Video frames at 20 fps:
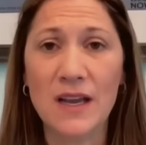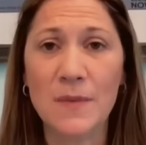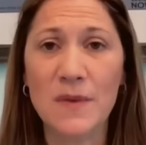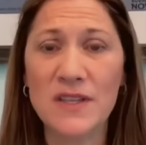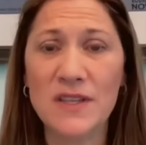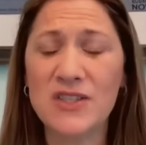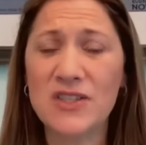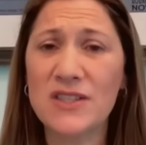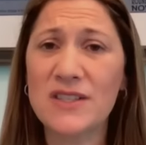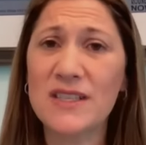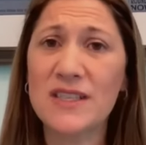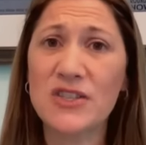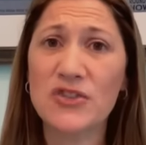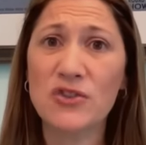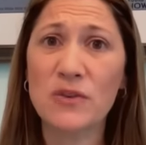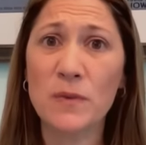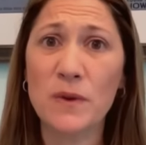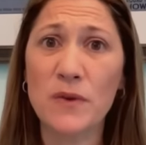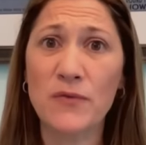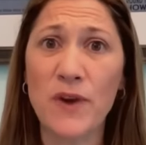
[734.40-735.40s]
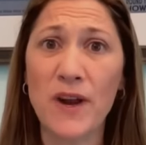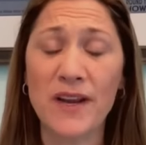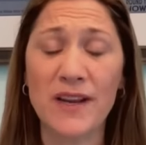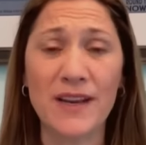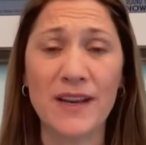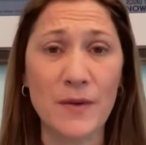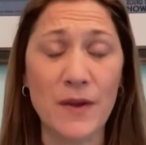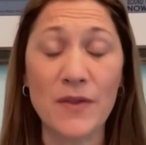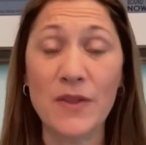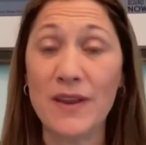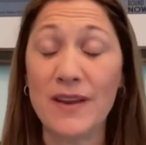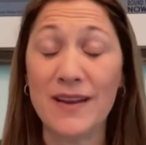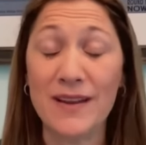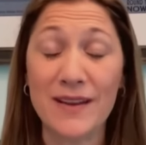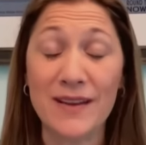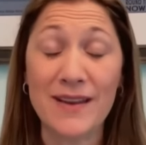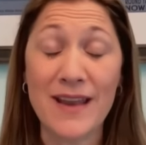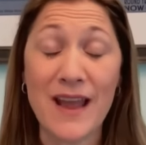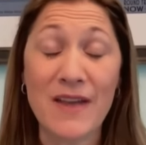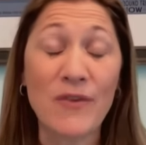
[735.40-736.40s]
It's just extremely frightening.
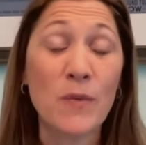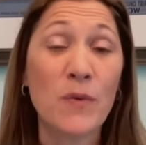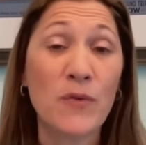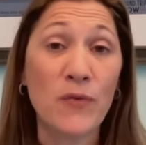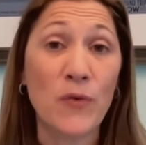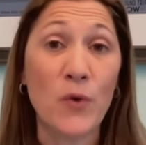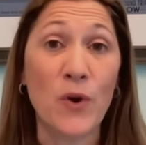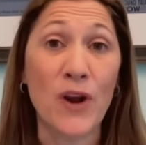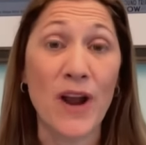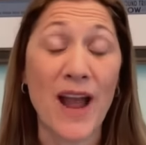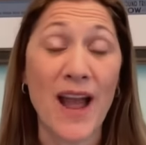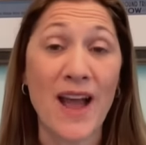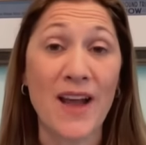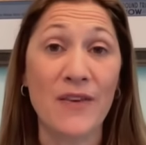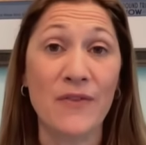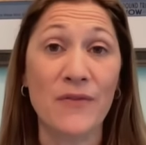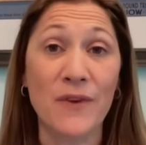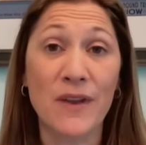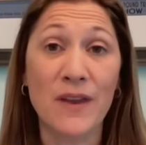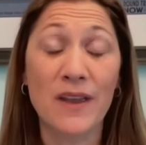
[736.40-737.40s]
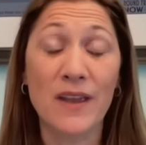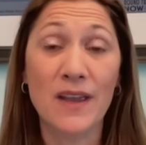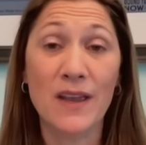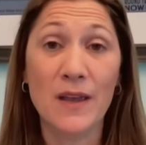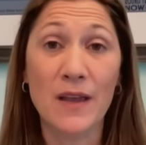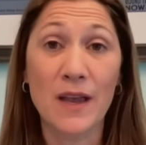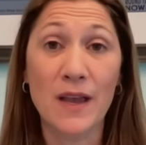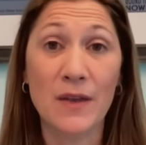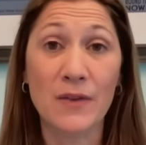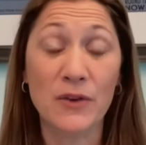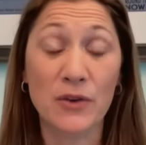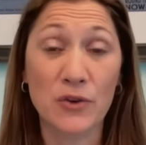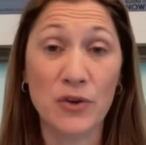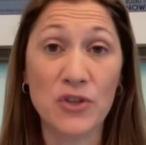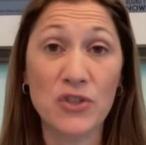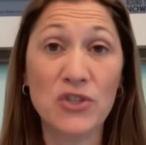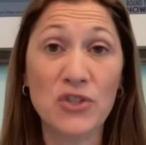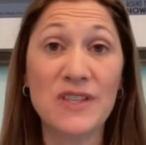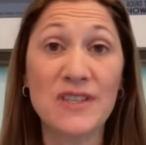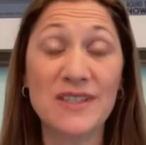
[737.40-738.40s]
Never before have the
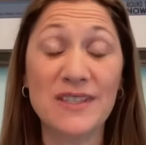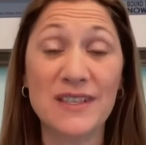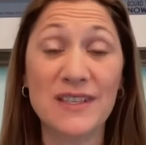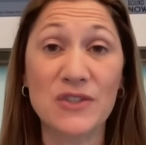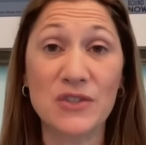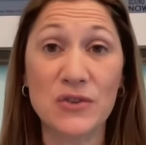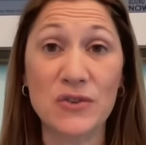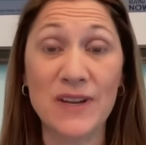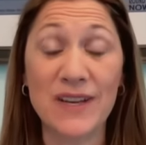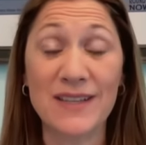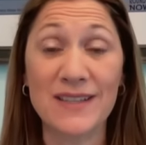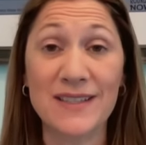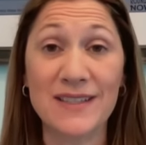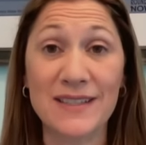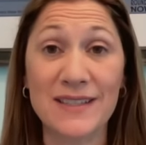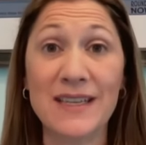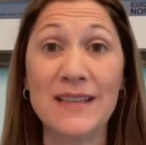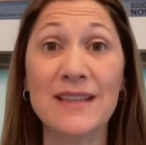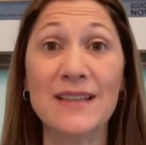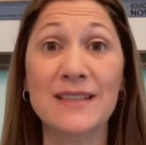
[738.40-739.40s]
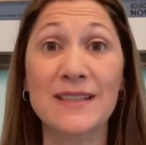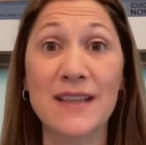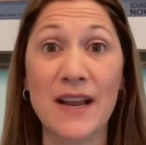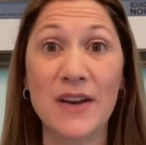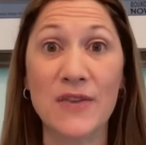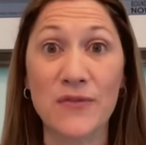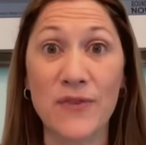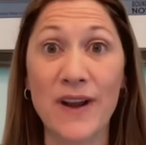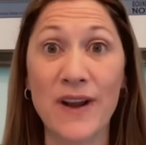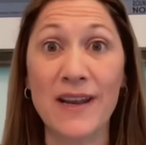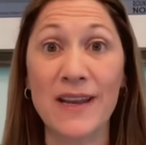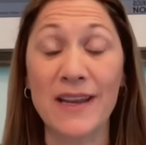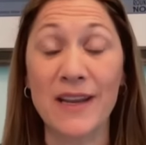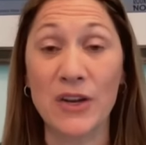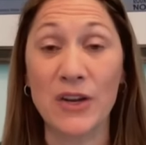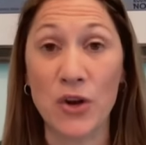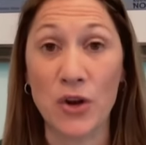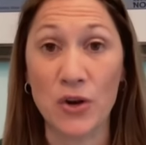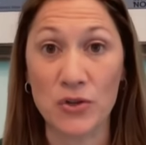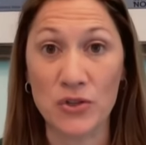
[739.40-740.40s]
Christians in Sudan seen this kind of fighting
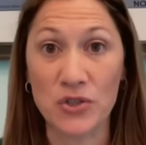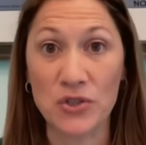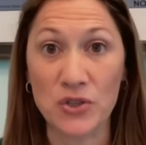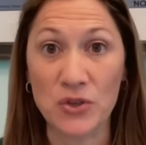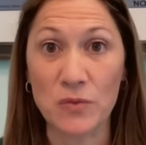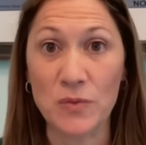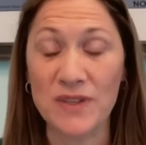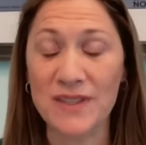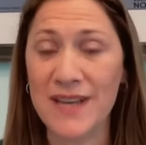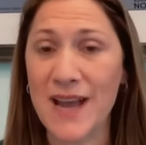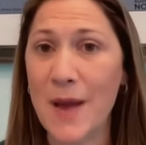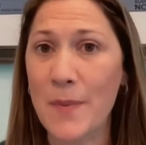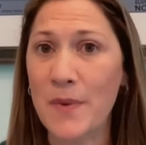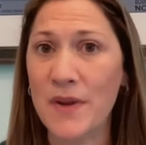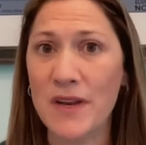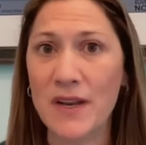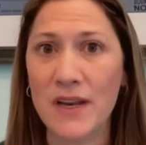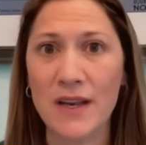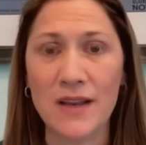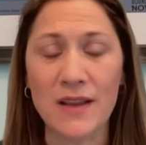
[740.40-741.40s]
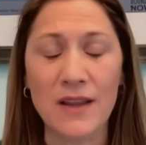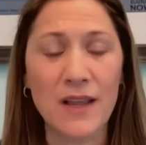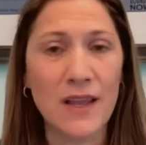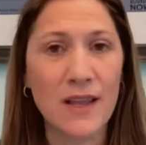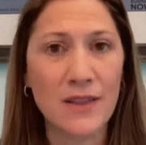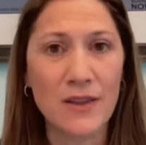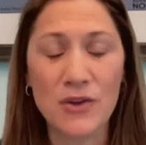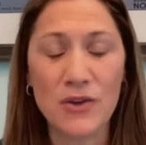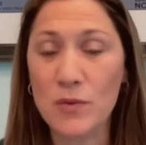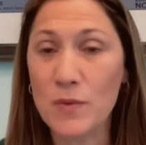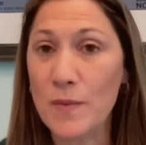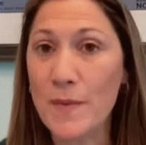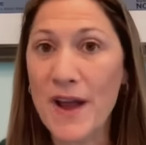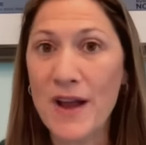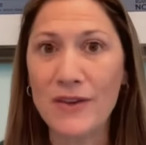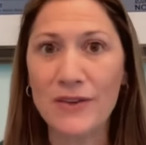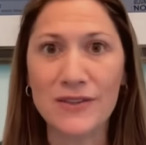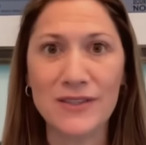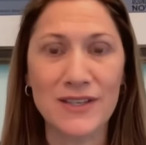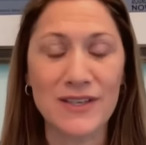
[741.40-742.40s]
in Khartoum. It's happened in the Nuba
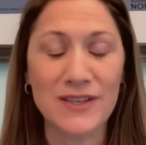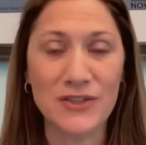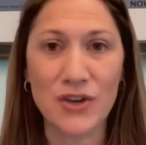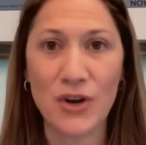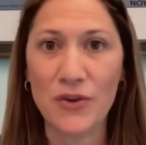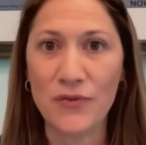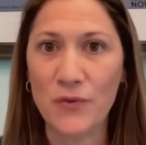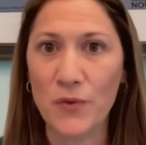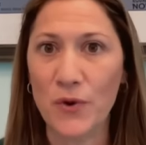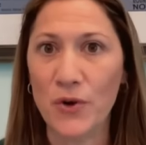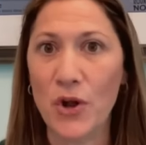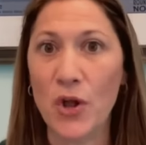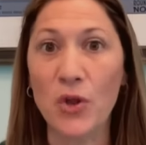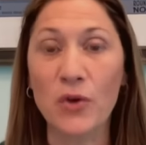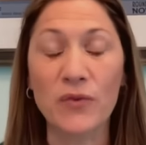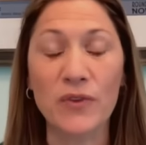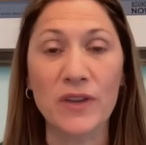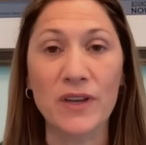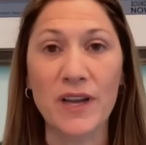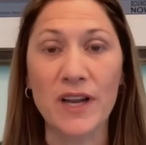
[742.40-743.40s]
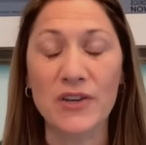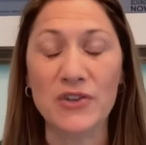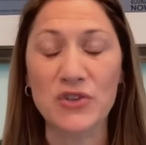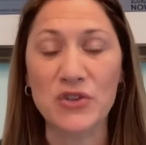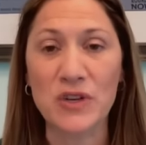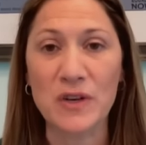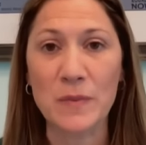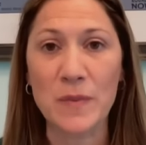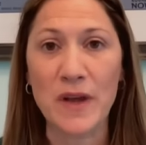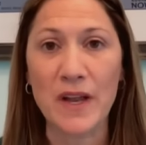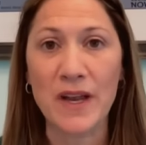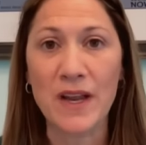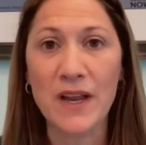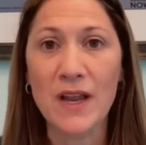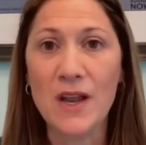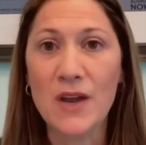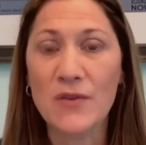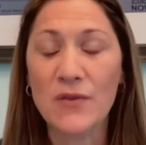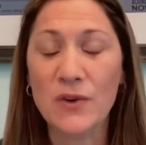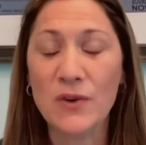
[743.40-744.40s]
Mountains and in Darfur and all over the country, but
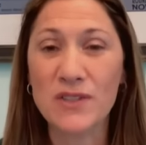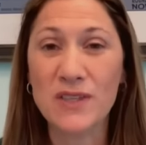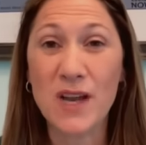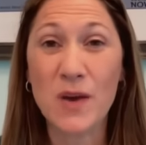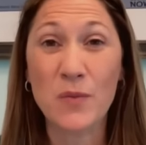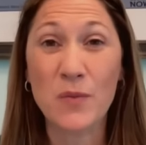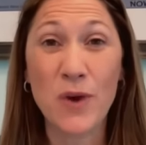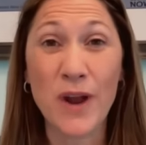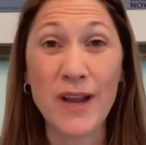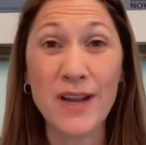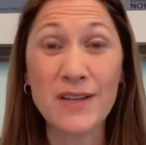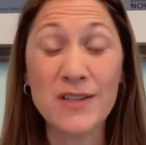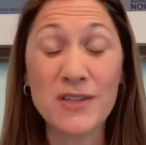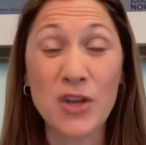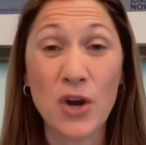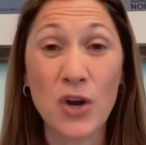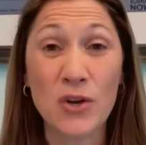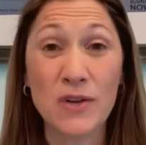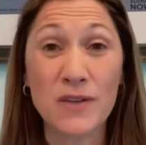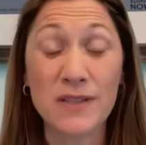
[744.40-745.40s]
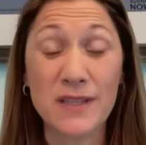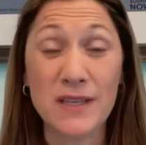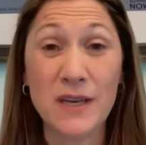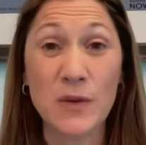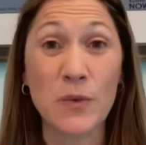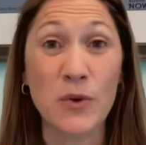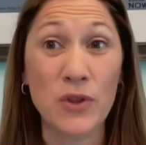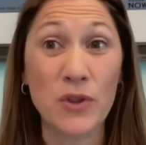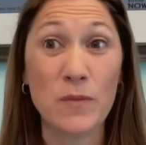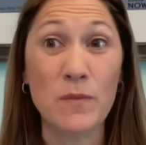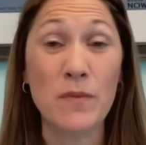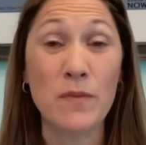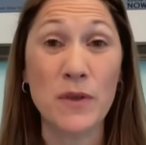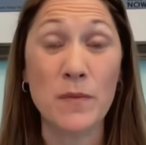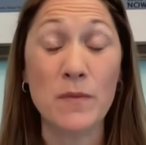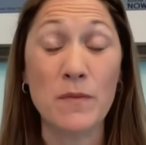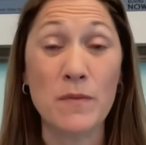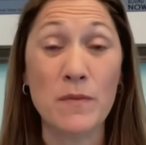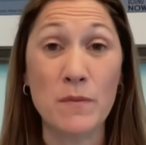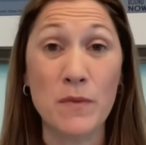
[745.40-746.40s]
for it to come right into the heart of the city where
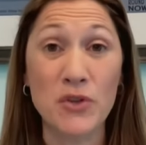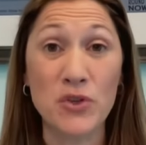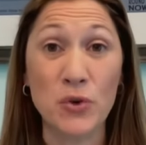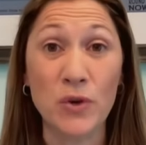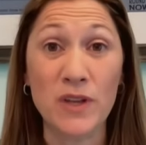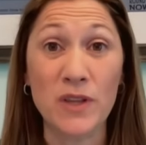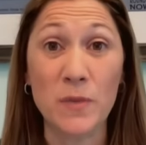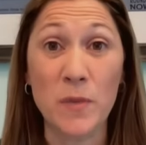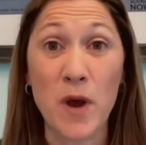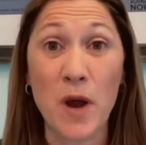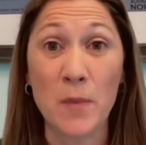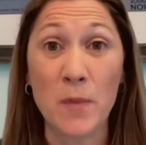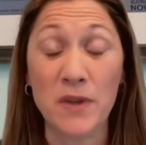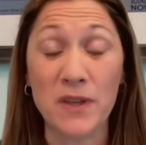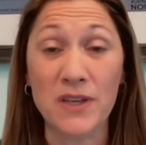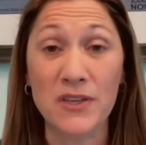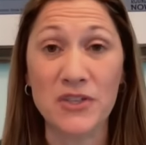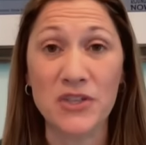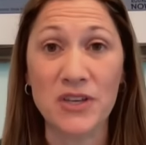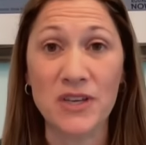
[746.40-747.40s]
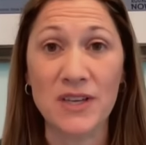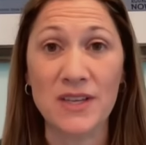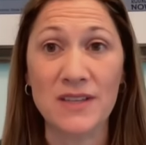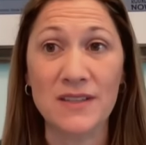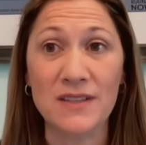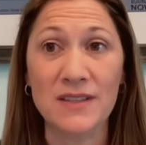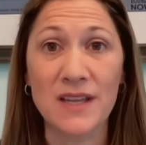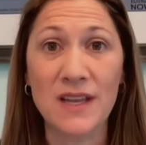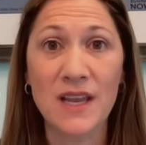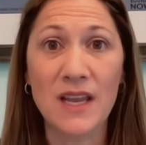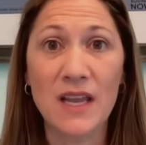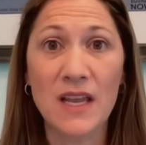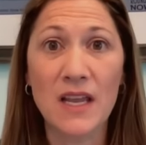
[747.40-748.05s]
the majority of the population is,